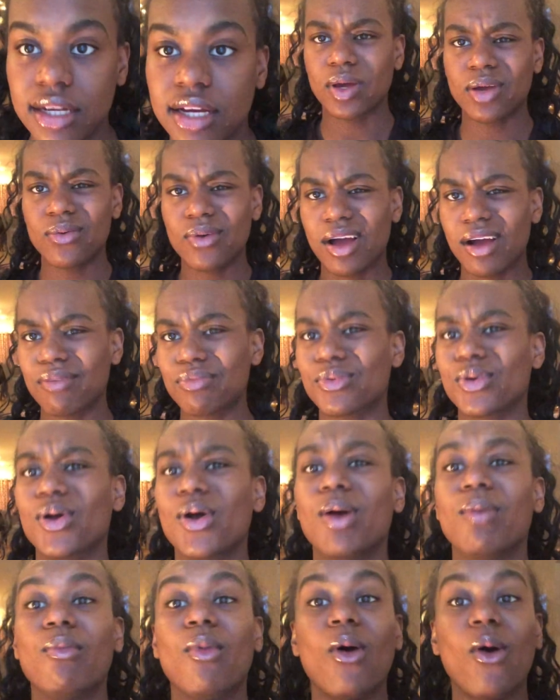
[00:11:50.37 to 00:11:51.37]
I don't have to
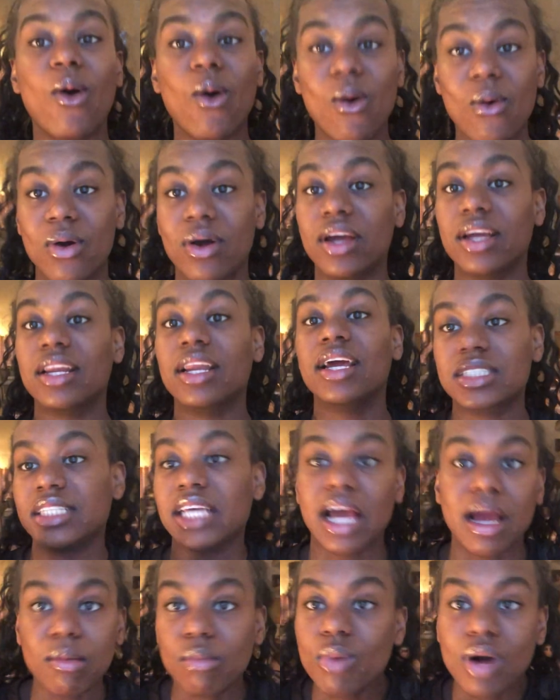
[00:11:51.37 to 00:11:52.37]
come on
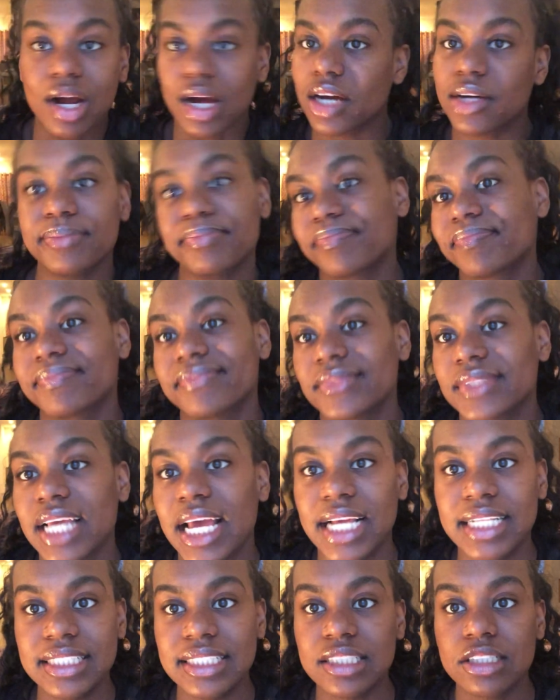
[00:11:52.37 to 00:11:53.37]
camera
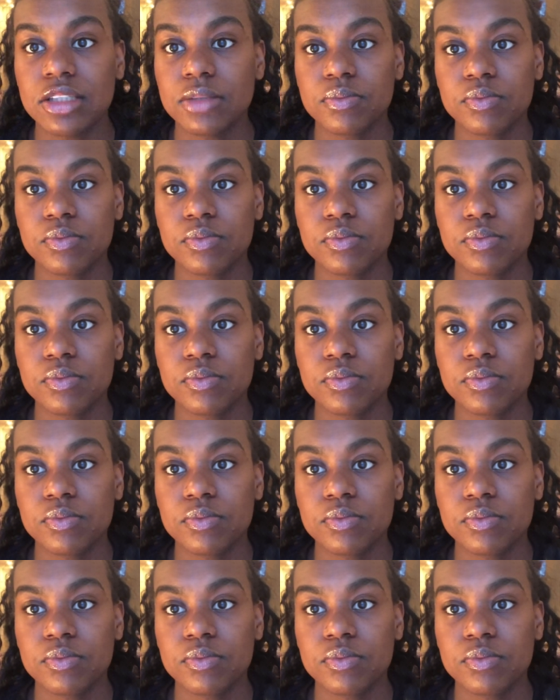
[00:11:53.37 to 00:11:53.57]
and